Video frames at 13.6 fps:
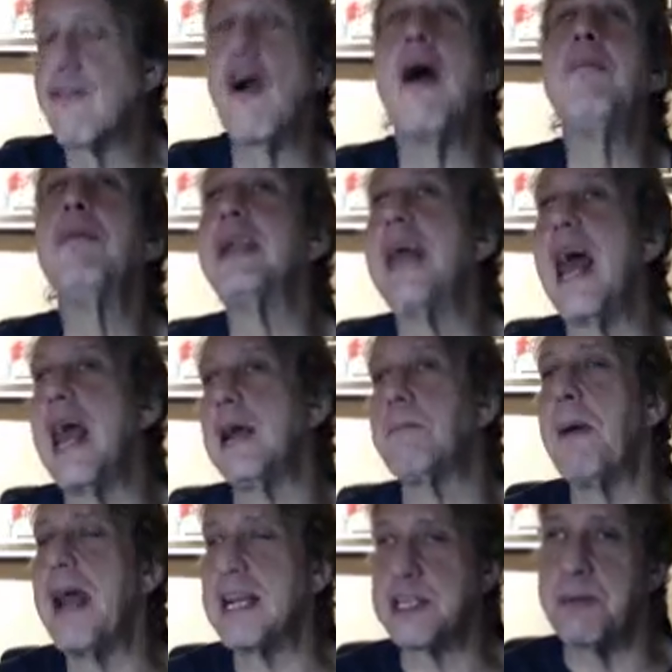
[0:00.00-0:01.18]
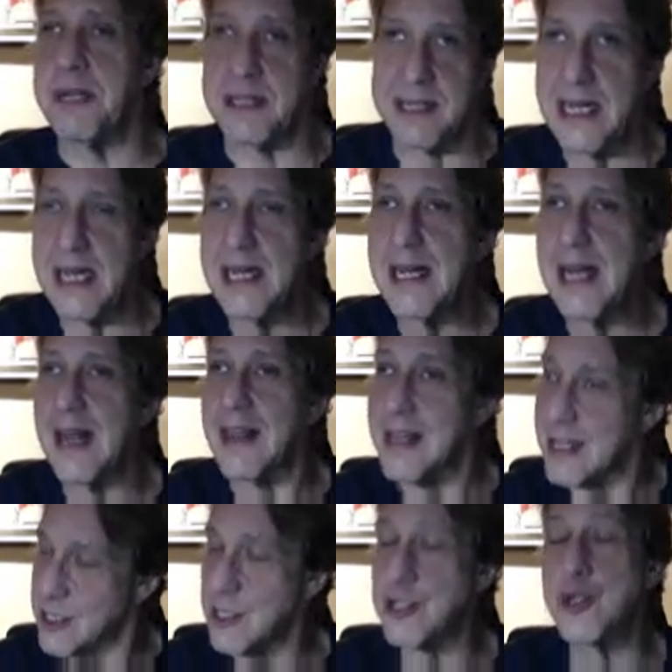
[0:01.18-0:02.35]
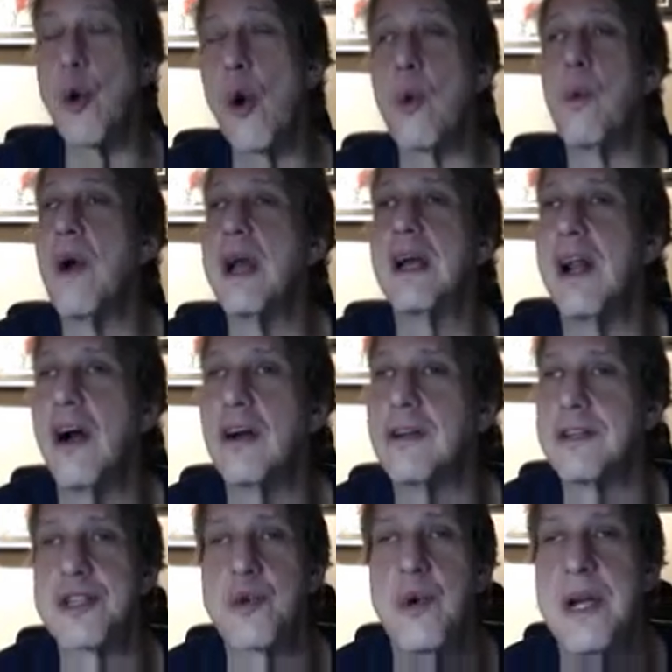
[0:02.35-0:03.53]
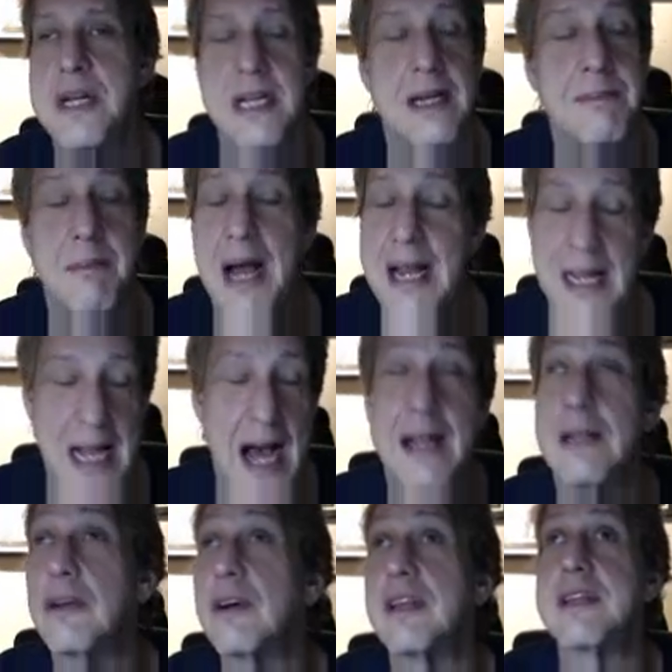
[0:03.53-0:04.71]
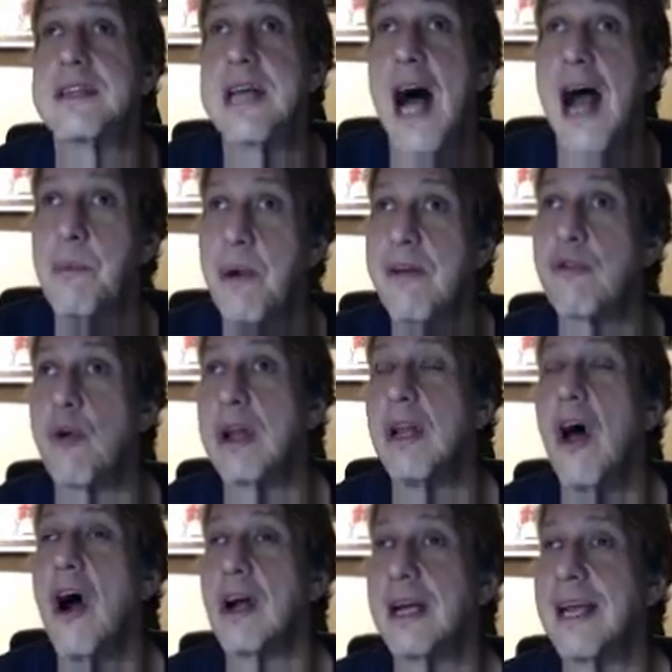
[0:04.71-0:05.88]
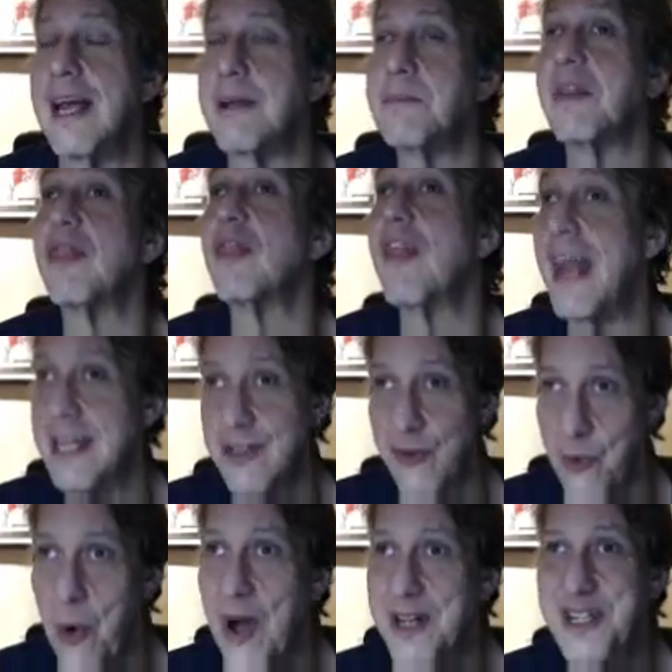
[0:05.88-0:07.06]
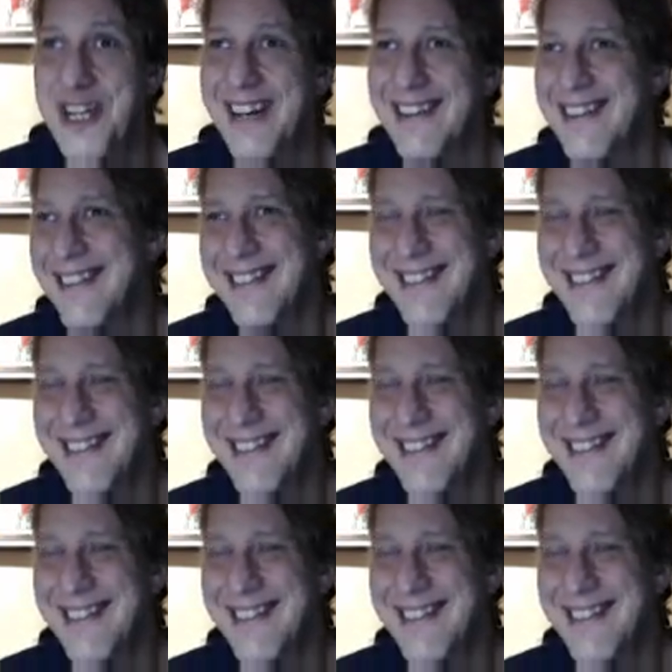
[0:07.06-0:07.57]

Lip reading: From the Dank Basement, this is your Wicked Uncle Squinty, and my God, look at the time. We've run long again, but thanks for watching.